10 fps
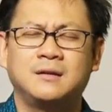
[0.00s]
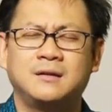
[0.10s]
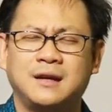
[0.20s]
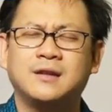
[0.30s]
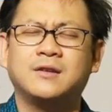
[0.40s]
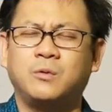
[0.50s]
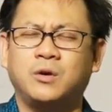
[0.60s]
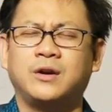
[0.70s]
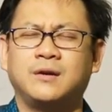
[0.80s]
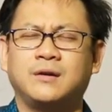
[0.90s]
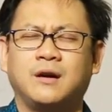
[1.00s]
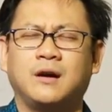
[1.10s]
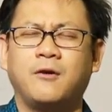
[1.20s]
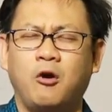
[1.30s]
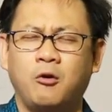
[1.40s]
take this word
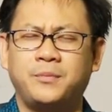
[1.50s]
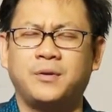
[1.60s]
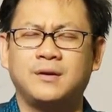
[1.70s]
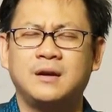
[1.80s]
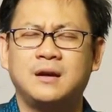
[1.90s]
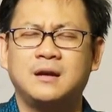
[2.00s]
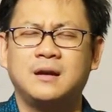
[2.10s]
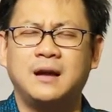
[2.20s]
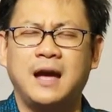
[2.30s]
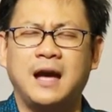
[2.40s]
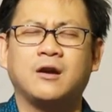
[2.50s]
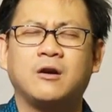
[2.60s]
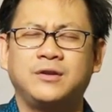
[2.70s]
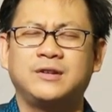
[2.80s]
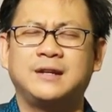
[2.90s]
of hope and
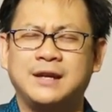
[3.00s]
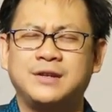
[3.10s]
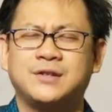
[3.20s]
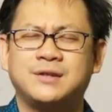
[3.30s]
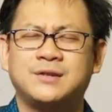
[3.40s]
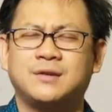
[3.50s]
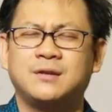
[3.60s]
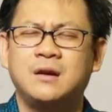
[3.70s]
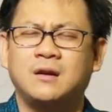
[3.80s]
go into the nations,